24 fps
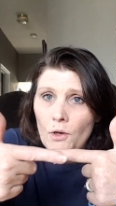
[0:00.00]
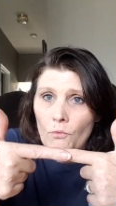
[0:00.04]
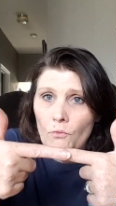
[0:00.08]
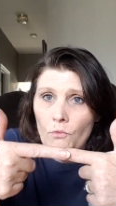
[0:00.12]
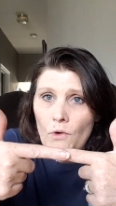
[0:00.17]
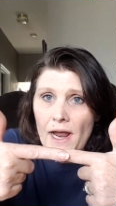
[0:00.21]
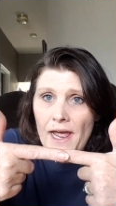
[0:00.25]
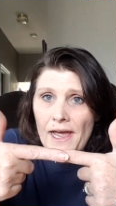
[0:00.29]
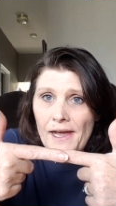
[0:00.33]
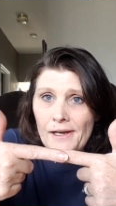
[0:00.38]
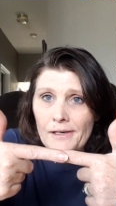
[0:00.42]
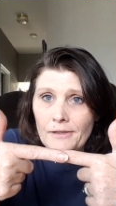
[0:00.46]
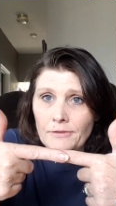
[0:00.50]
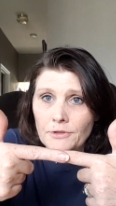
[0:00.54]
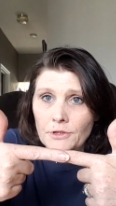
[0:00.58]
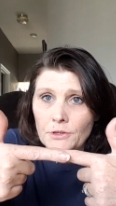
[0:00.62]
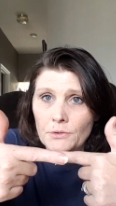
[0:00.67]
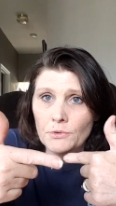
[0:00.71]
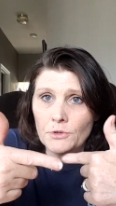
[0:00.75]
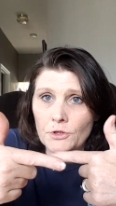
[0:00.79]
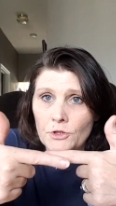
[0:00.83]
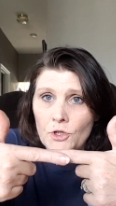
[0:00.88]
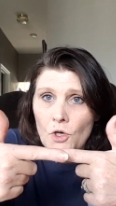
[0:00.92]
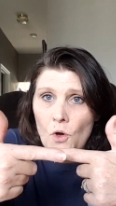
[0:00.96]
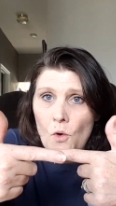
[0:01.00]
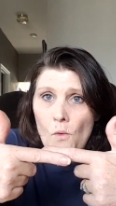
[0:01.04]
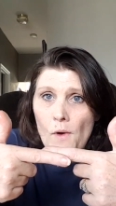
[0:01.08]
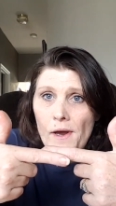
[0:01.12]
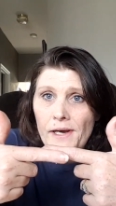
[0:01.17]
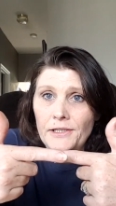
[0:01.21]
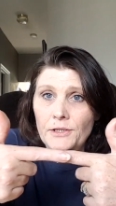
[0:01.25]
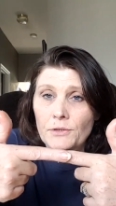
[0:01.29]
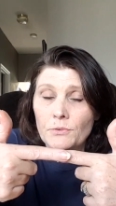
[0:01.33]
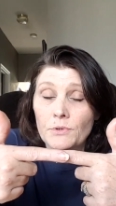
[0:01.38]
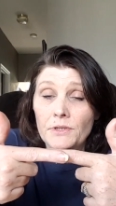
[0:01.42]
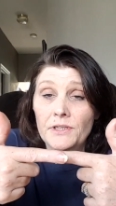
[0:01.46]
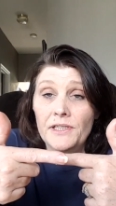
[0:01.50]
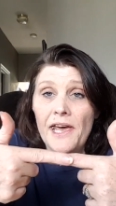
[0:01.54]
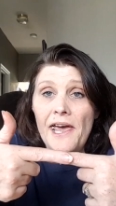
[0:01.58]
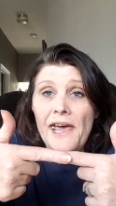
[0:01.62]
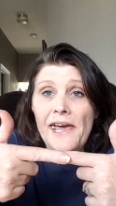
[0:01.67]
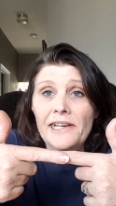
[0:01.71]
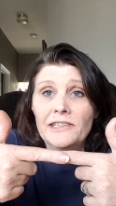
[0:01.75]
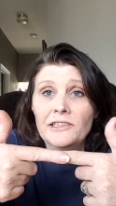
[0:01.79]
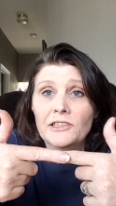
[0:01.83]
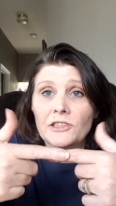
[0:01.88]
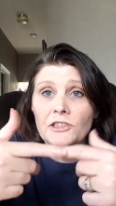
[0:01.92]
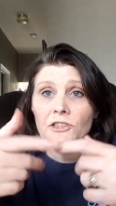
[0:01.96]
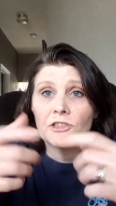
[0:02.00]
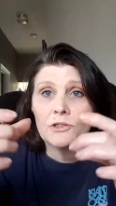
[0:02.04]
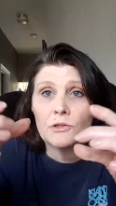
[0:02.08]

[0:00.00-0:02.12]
around, there was no way to attach it.